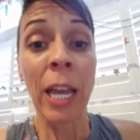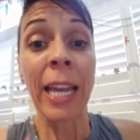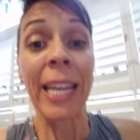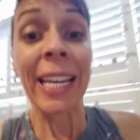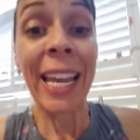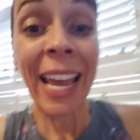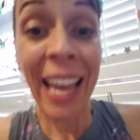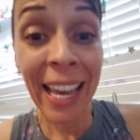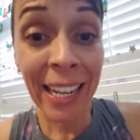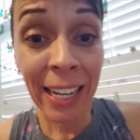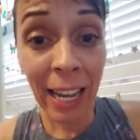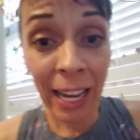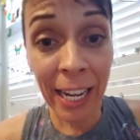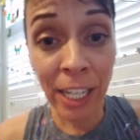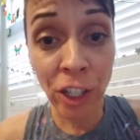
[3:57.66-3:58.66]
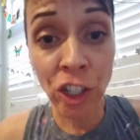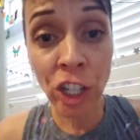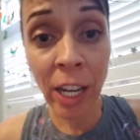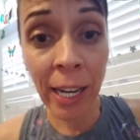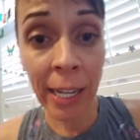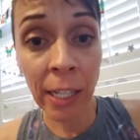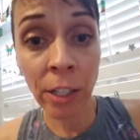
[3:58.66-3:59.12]
Can I
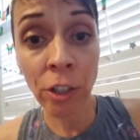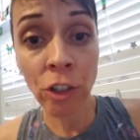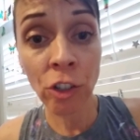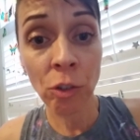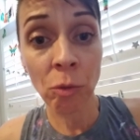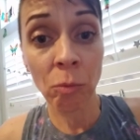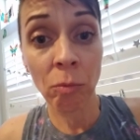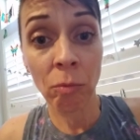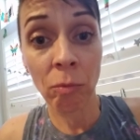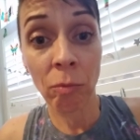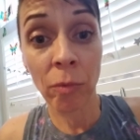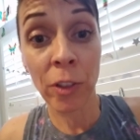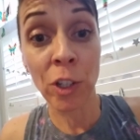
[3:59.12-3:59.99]
change the